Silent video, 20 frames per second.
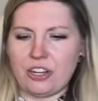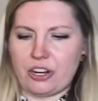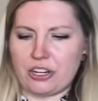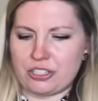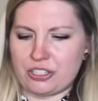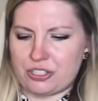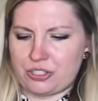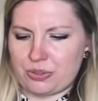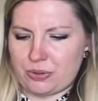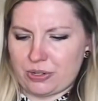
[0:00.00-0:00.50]

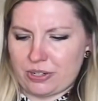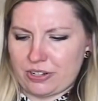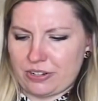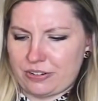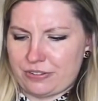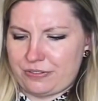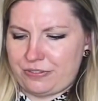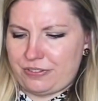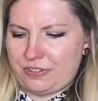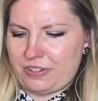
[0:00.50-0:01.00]
sort
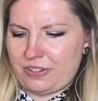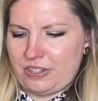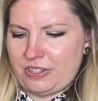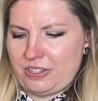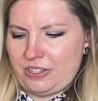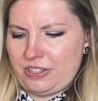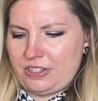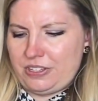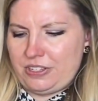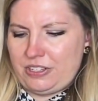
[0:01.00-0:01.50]
of
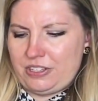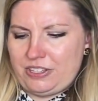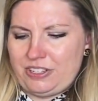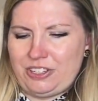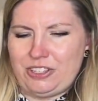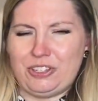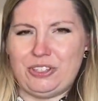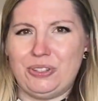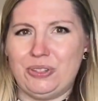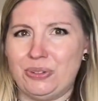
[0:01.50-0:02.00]

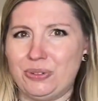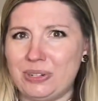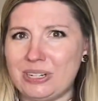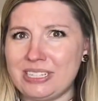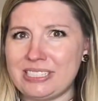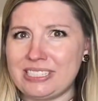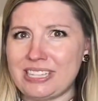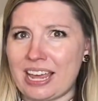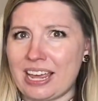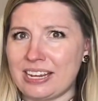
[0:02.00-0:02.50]

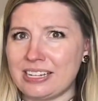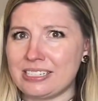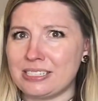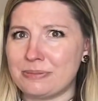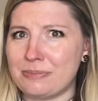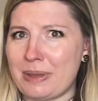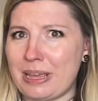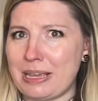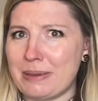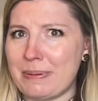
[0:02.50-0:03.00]
unisex
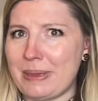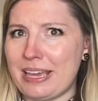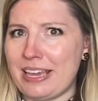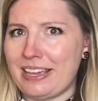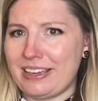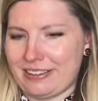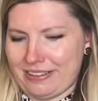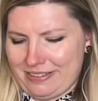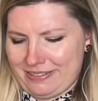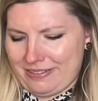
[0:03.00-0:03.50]

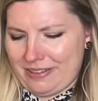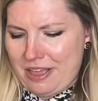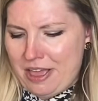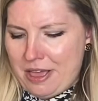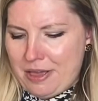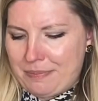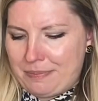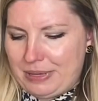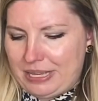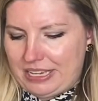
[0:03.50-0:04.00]
maybe,
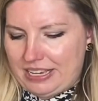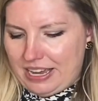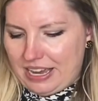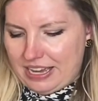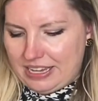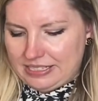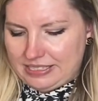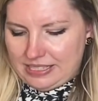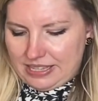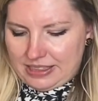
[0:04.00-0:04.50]

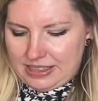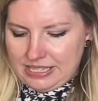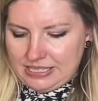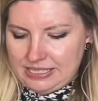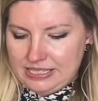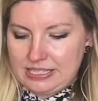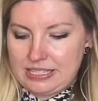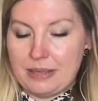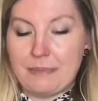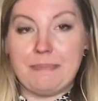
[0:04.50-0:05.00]
because this
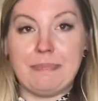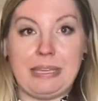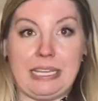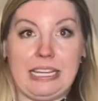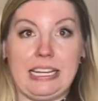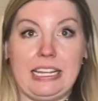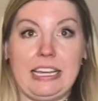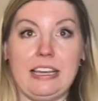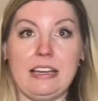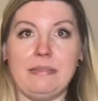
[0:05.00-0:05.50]
is the
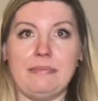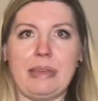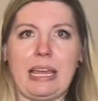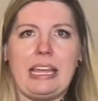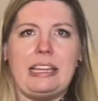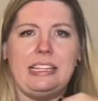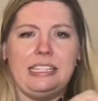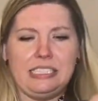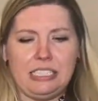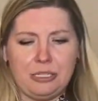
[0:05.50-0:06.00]
medium
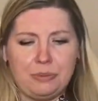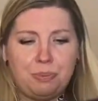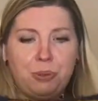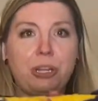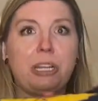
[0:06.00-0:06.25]
and this is pretty